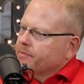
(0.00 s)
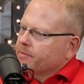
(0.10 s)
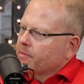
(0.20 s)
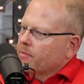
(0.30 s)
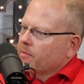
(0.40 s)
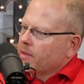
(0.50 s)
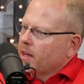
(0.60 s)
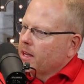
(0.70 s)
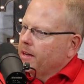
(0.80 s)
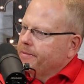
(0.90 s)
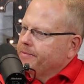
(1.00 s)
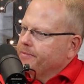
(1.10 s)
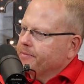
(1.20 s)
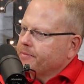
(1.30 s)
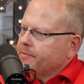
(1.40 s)

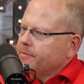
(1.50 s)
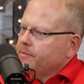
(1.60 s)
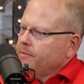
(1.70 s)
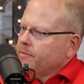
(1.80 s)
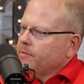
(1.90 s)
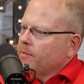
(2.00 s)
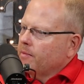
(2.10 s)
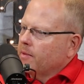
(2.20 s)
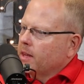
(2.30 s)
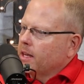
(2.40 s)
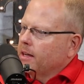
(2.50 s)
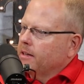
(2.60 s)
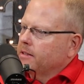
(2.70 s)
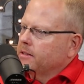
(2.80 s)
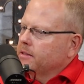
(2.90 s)

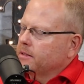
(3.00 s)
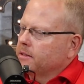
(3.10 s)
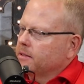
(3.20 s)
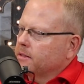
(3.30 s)
(not speaking)